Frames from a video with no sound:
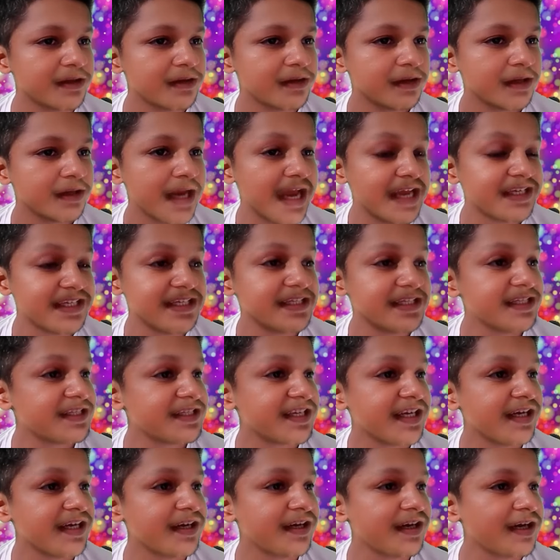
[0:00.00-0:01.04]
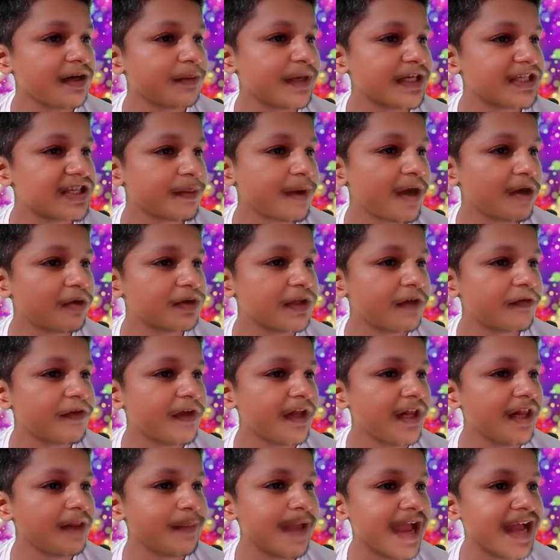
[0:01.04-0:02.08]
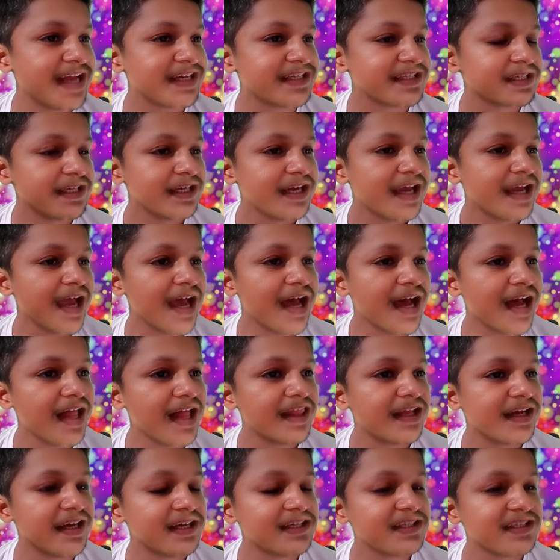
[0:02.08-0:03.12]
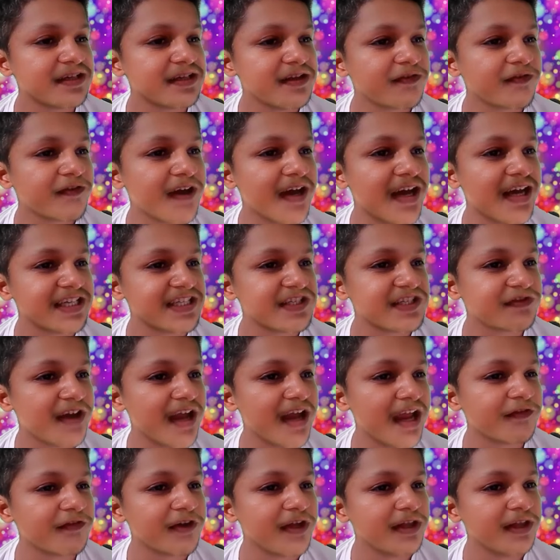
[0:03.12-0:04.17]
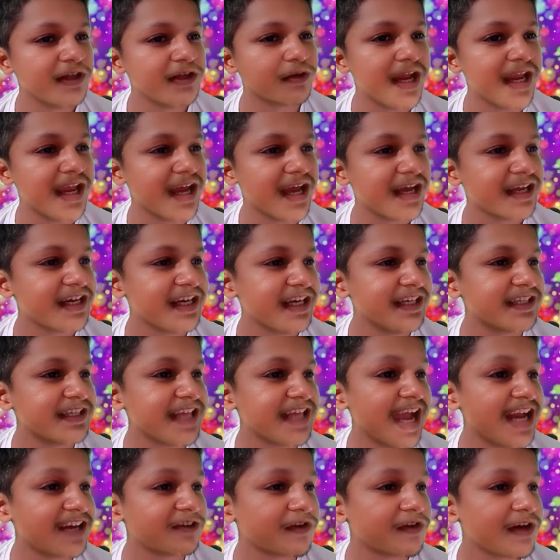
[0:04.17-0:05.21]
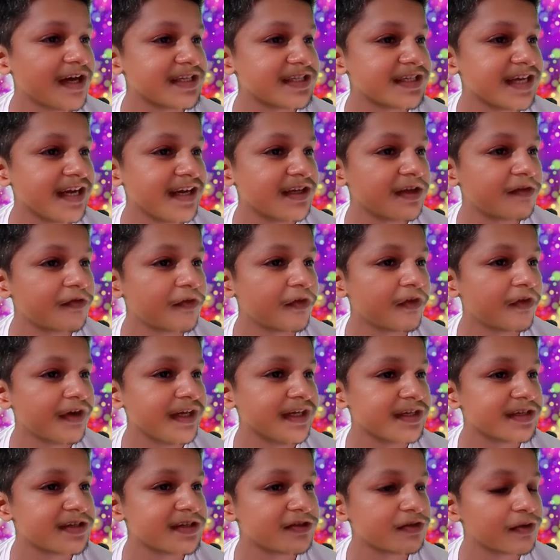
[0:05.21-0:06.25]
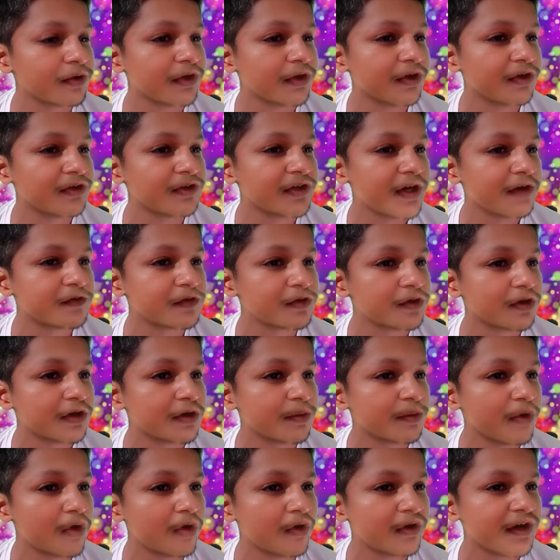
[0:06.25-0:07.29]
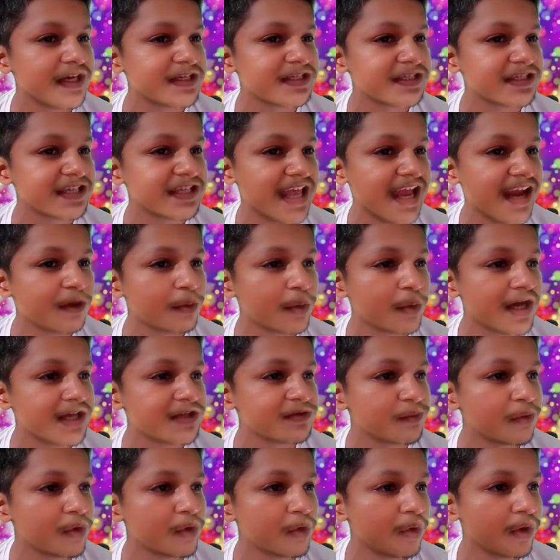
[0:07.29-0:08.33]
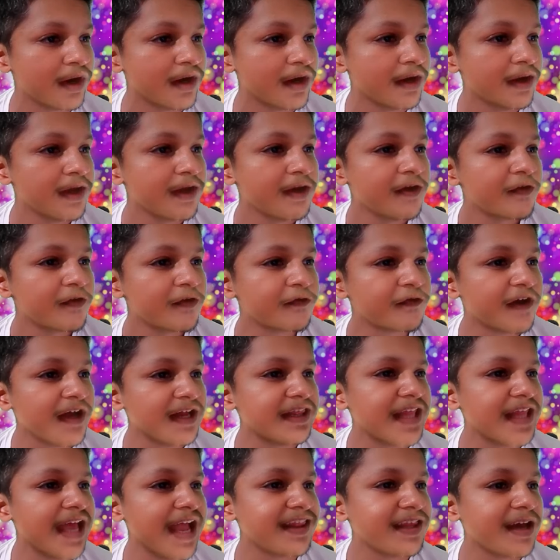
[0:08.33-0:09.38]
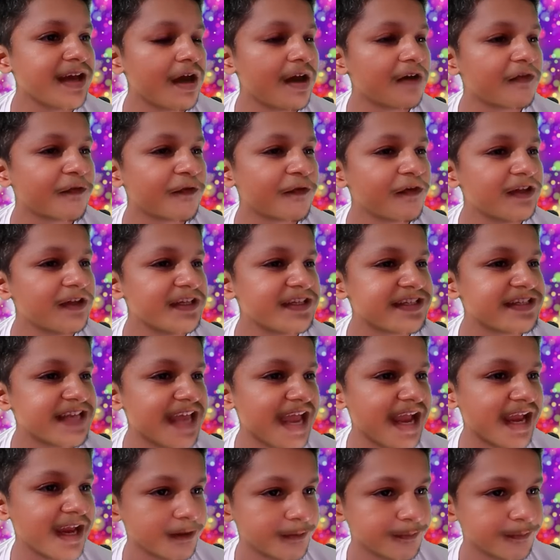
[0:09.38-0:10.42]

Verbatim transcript: I didn't care much about the film at all until Fast 5, although I agreed that Fast and the Furious Tokyo Drift took more risks and was more fun than the awful second.